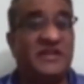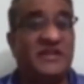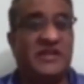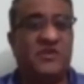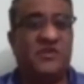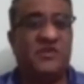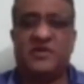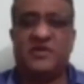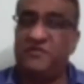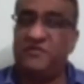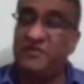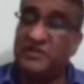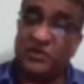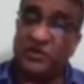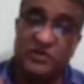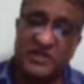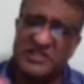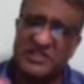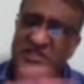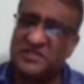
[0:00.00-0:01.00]
Like that you have to do.
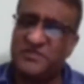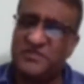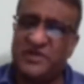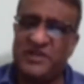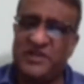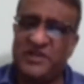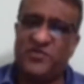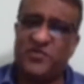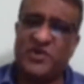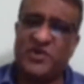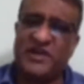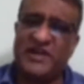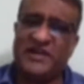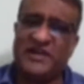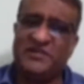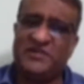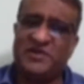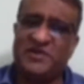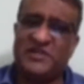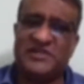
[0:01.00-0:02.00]
Without assessment, if you
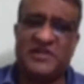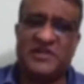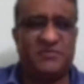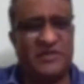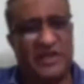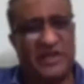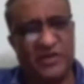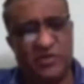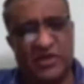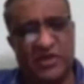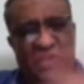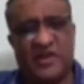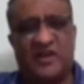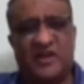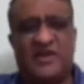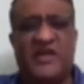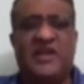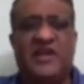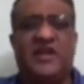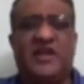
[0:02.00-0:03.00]
conduct the workshop, then you
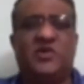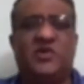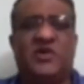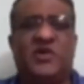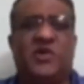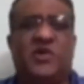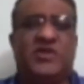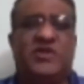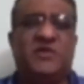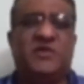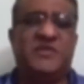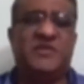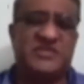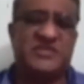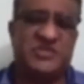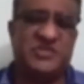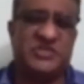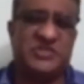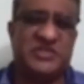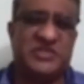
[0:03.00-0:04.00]
cannot take it to
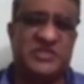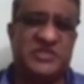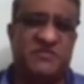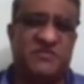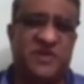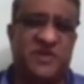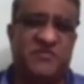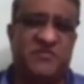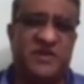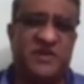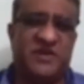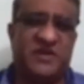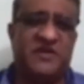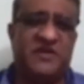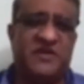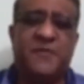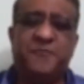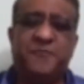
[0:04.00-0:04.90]
outcome-based education framework.